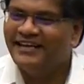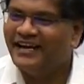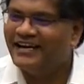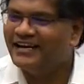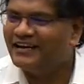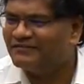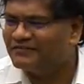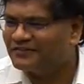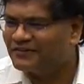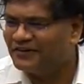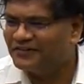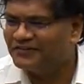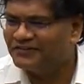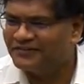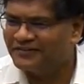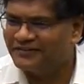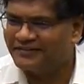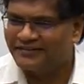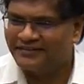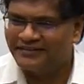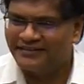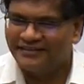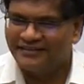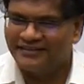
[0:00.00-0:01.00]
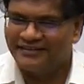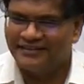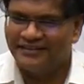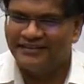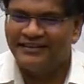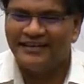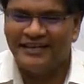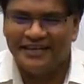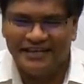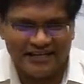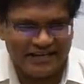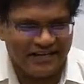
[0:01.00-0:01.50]
And of course,
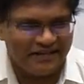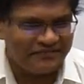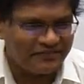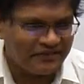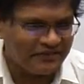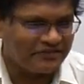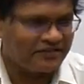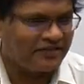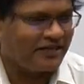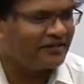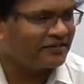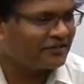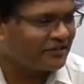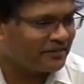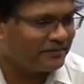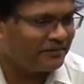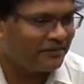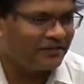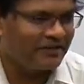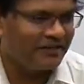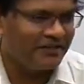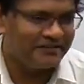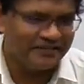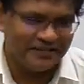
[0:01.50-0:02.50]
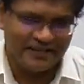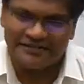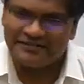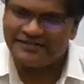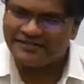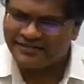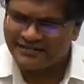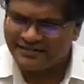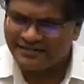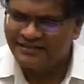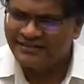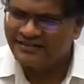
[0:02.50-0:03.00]
if you still talk about these
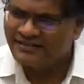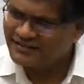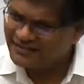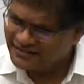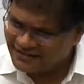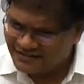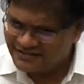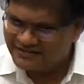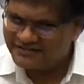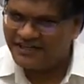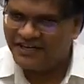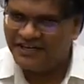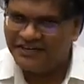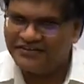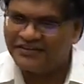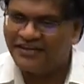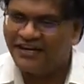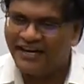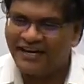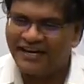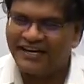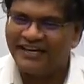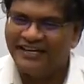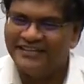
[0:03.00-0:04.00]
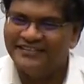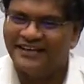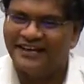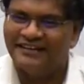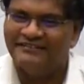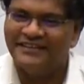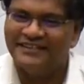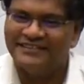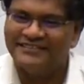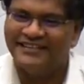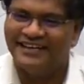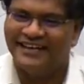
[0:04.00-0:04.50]
things, Sedition Act is
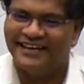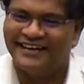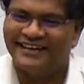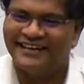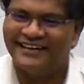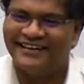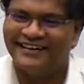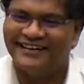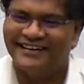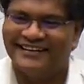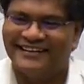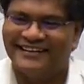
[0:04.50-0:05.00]
always there.